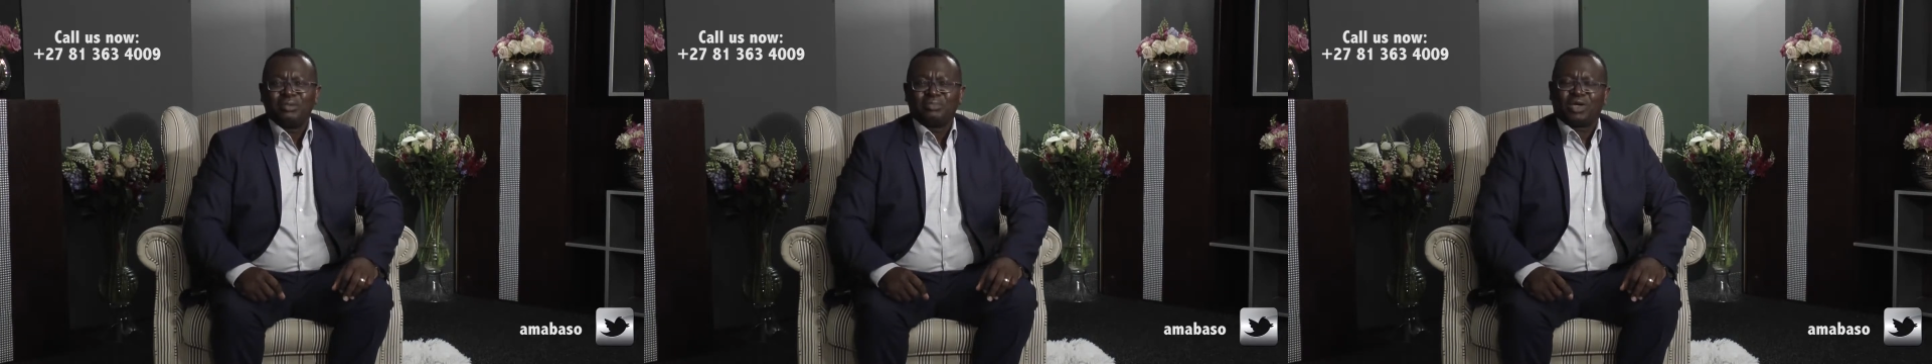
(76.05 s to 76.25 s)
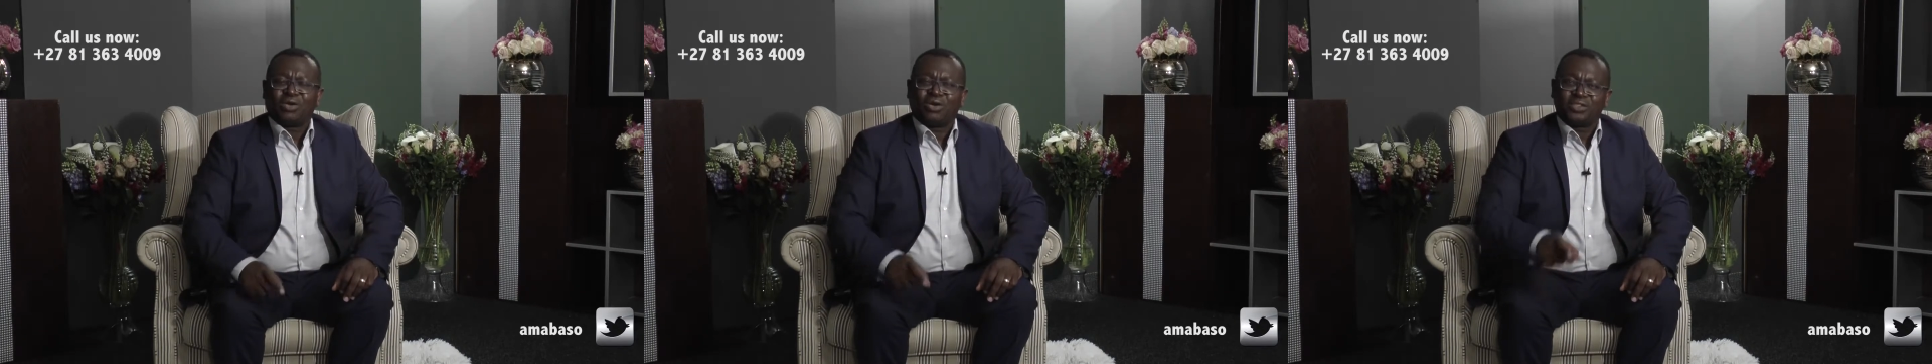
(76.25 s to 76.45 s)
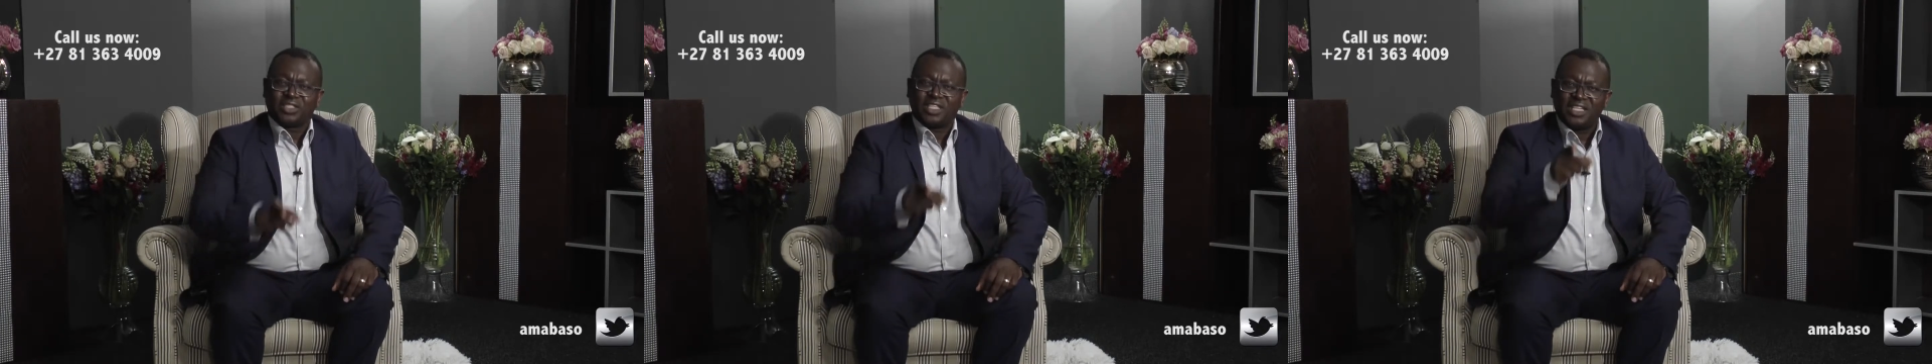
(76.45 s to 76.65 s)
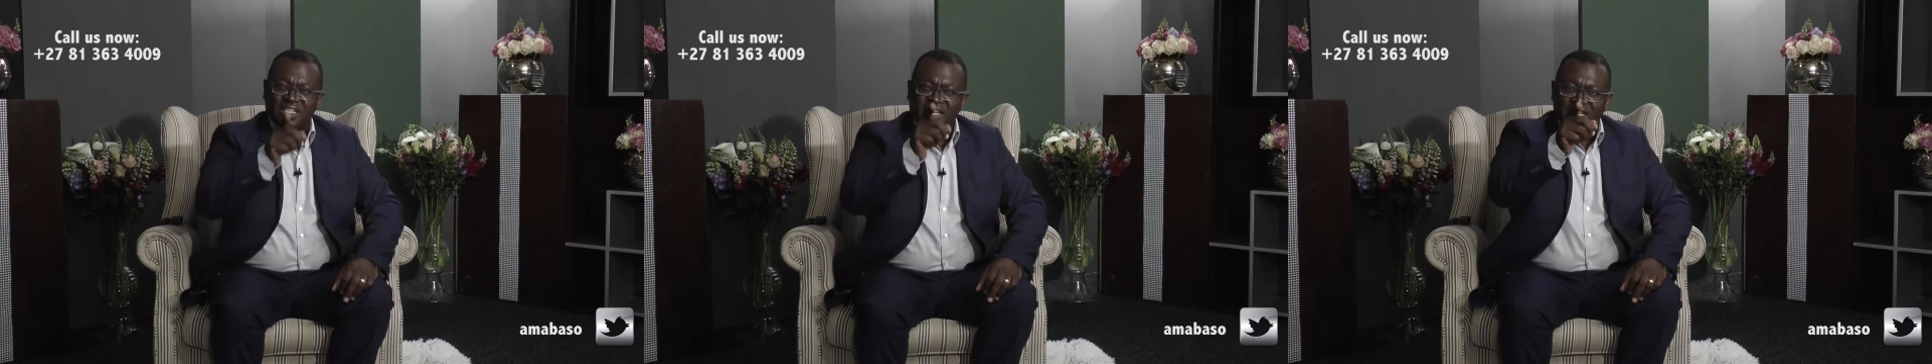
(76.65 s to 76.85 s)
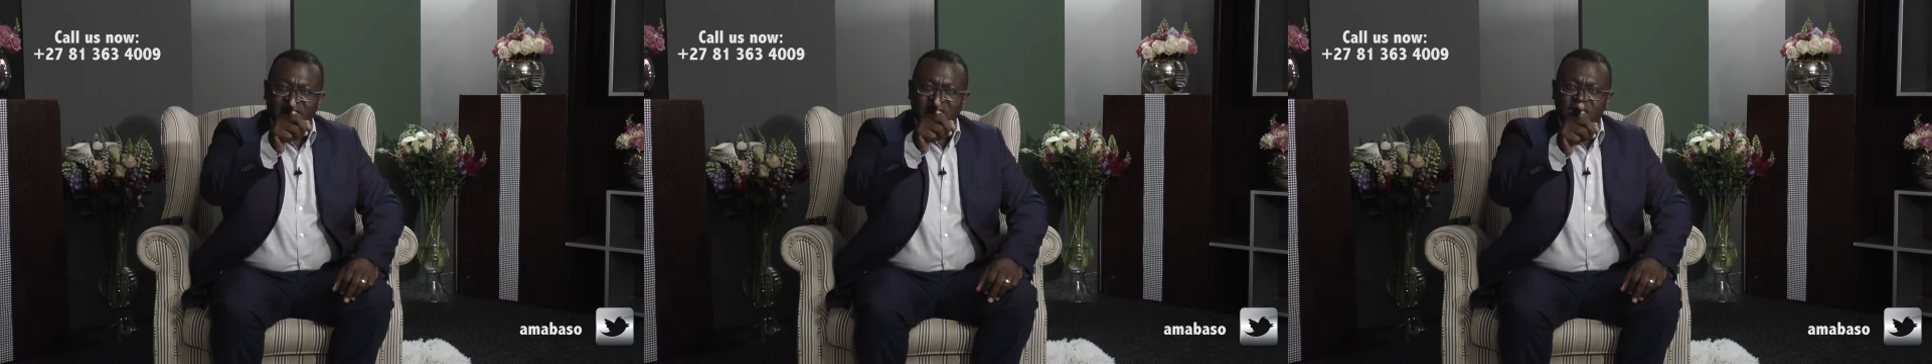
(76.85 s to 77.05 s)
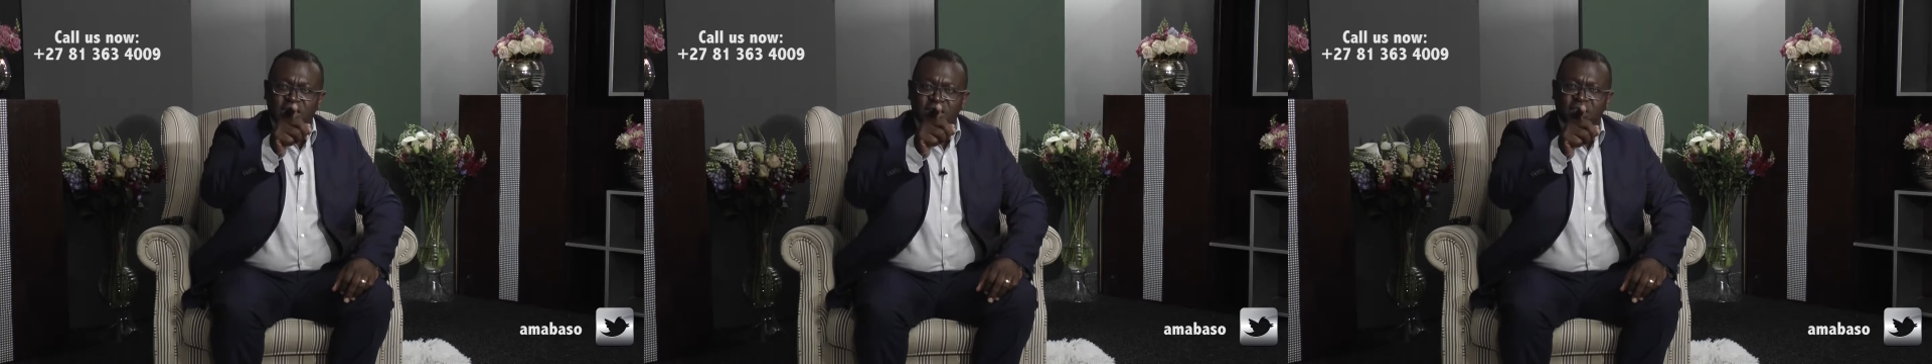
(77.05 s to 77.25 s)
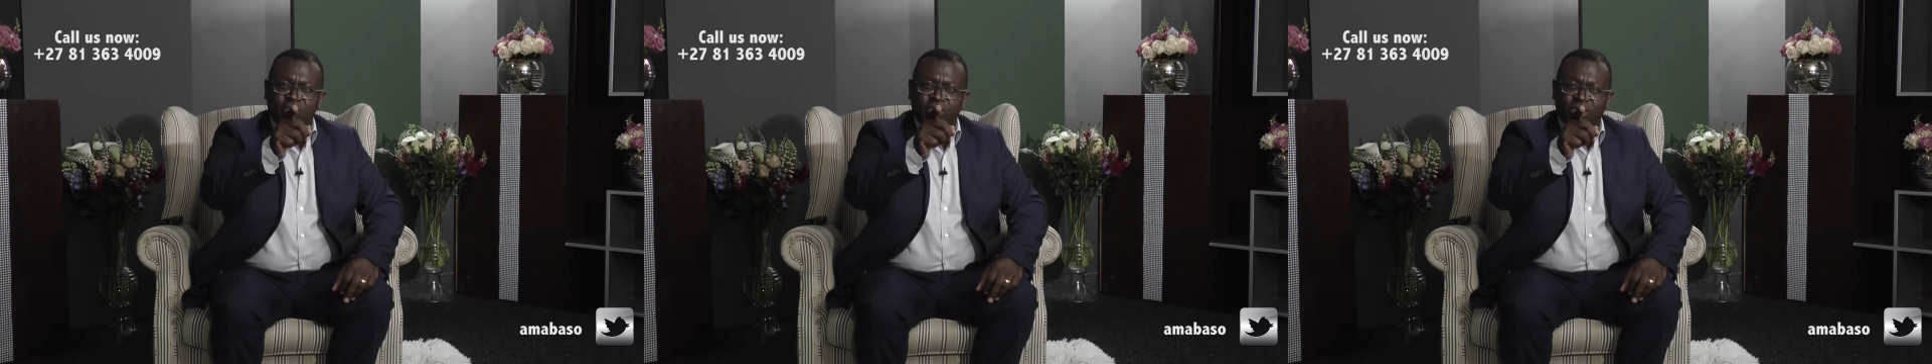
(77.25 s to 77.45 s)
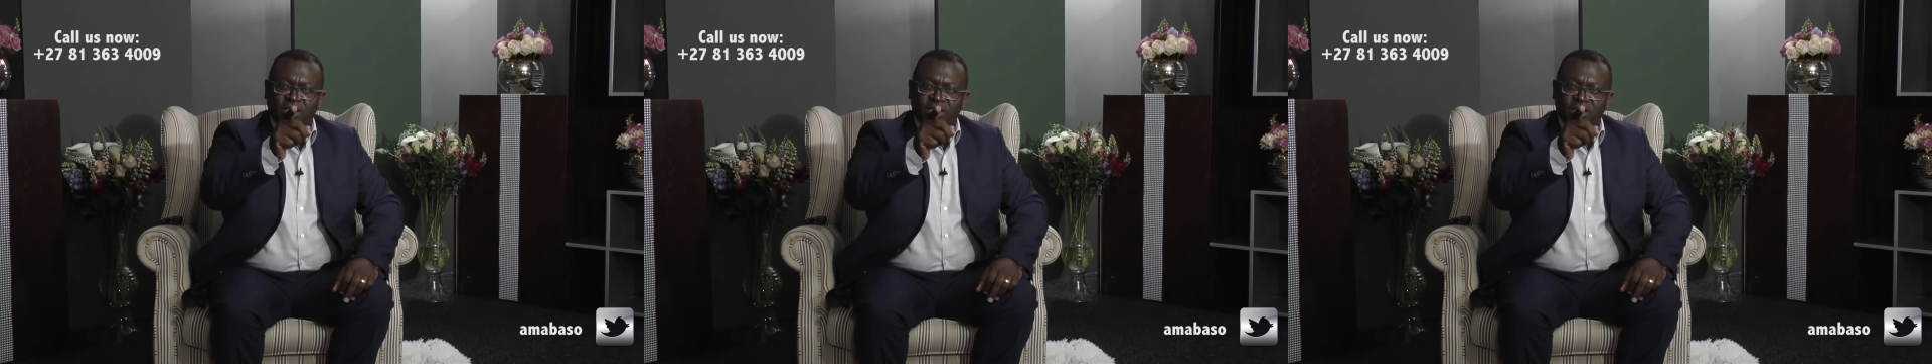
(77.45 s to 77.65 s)
because the next
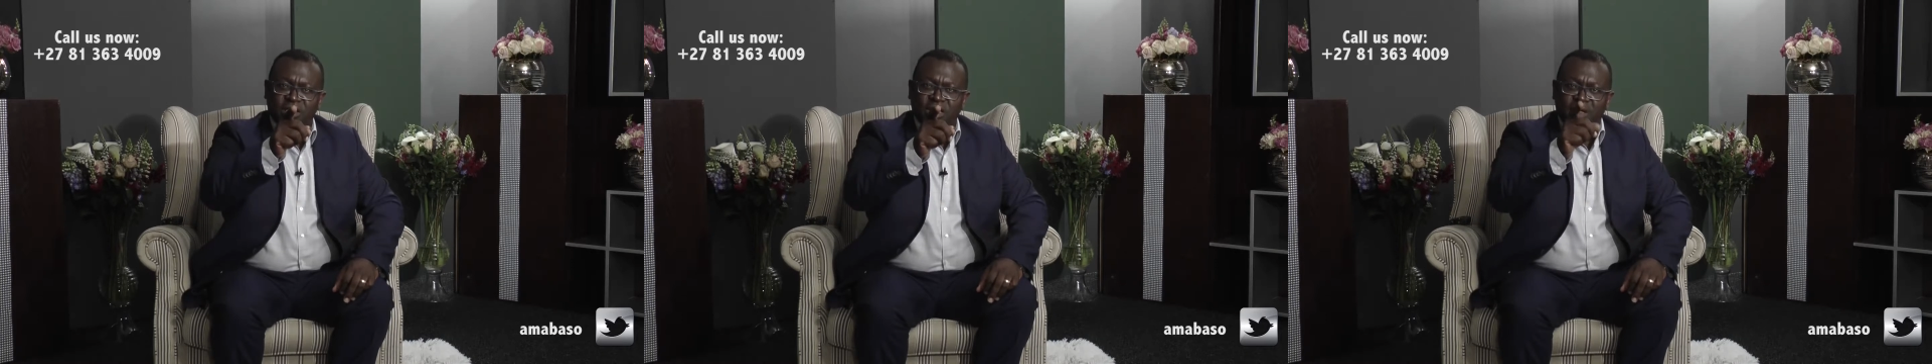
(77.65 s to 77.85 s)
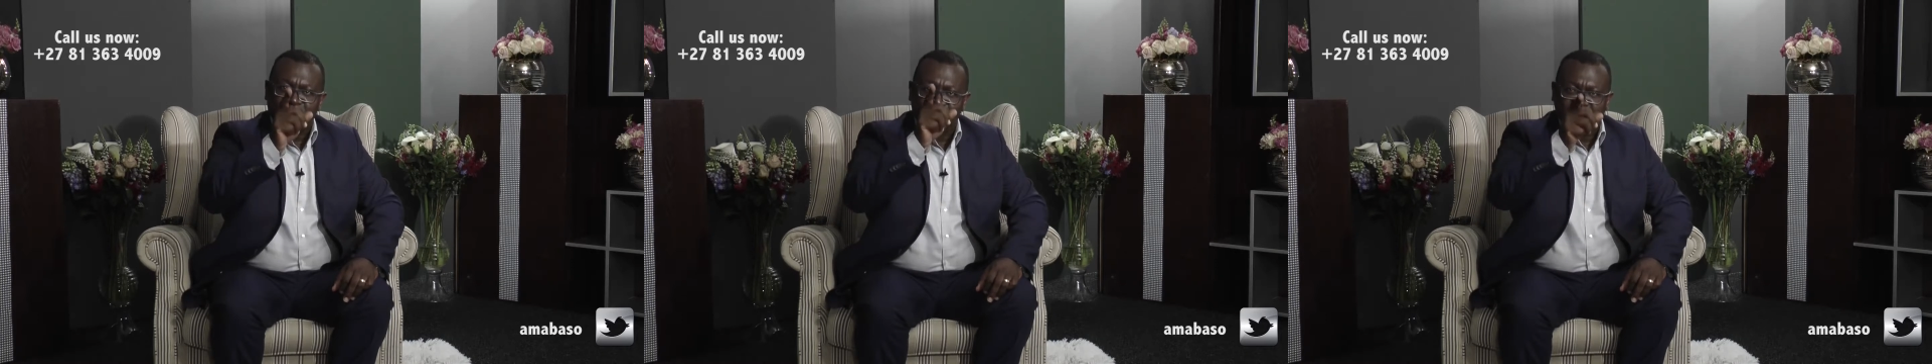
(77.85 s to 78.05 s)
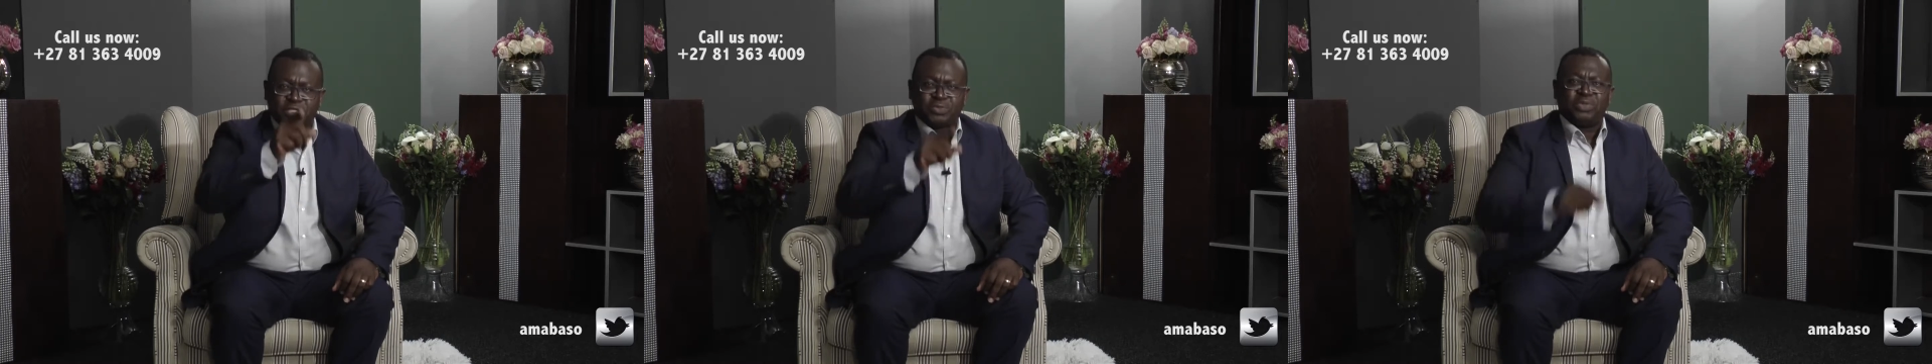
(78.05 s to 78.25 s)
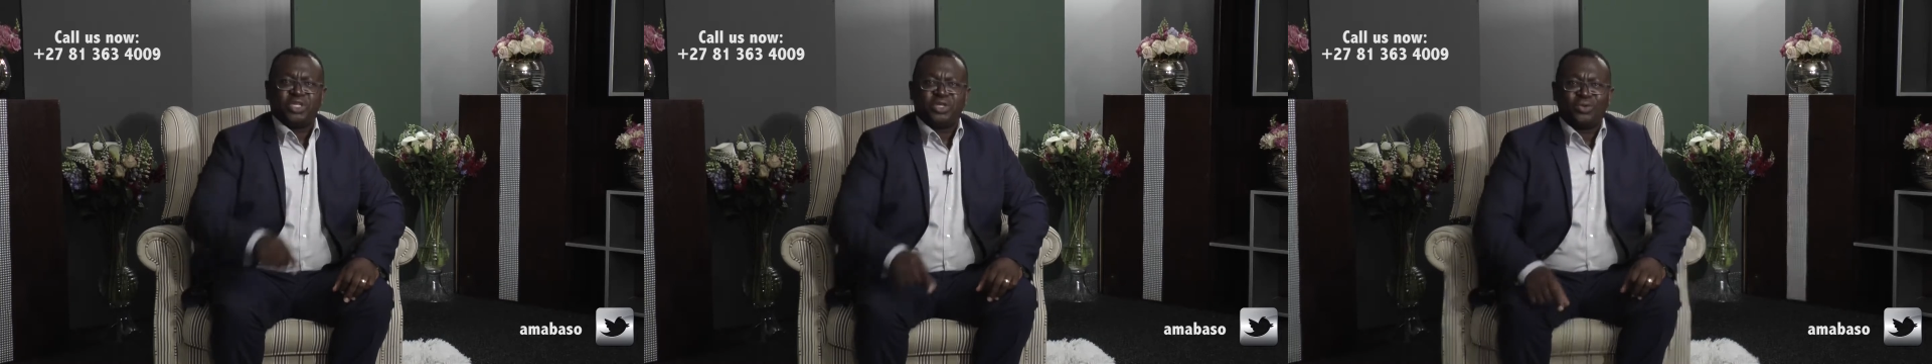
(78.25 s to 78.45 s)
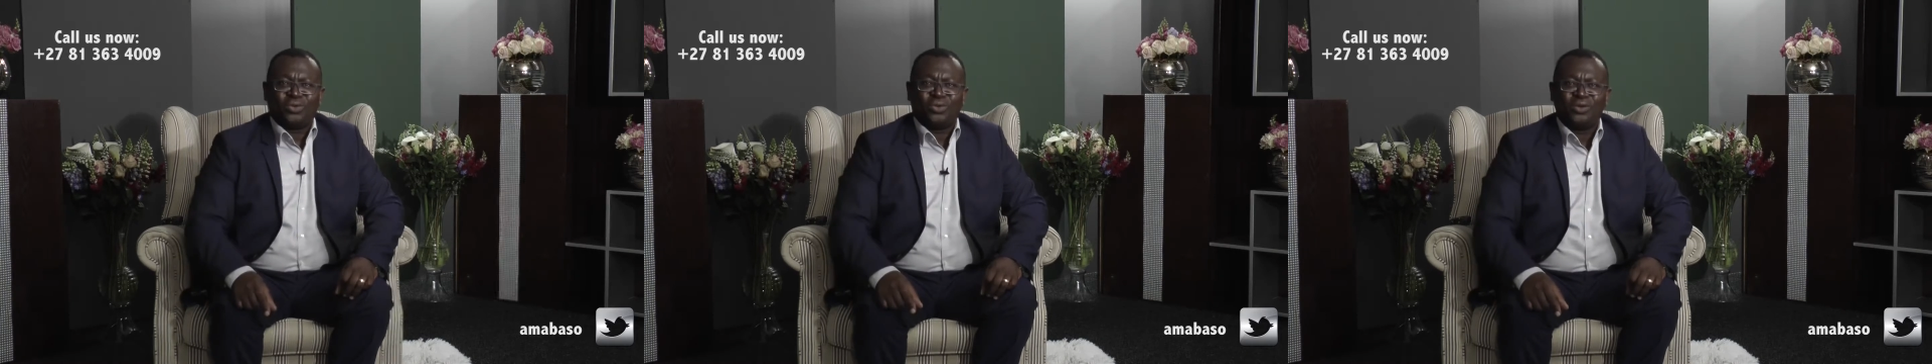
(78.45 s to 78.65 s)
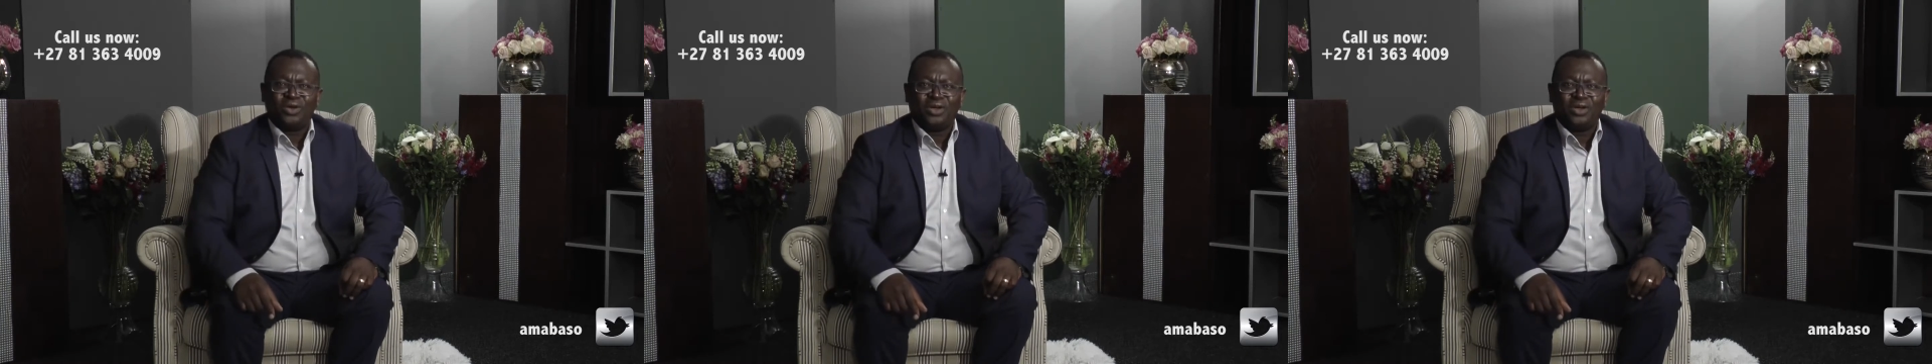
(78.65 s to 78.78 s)
testimony must be you.